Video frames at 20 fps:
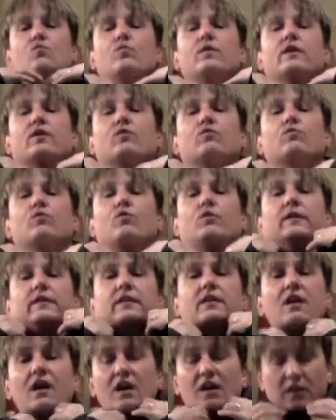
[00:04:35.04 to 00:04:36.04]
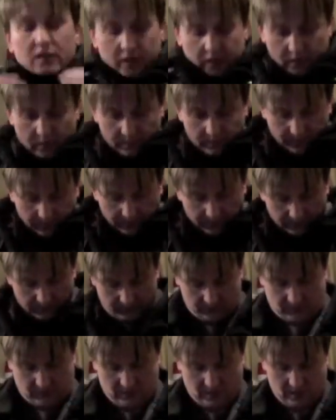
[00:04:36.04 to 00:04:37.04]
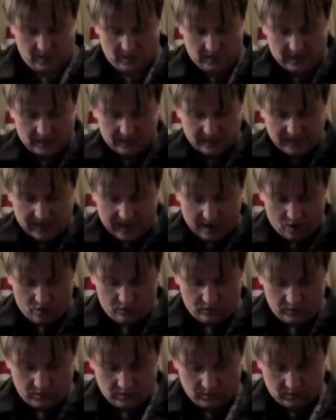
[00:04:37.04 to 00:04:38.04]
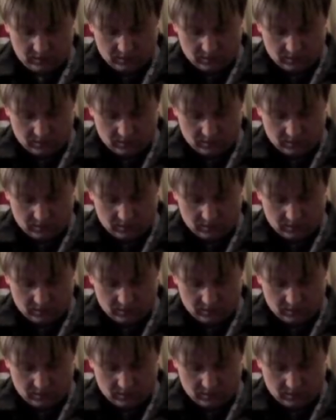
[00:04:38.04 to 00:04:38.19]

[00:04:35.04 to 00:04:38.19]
We are rolling the collar down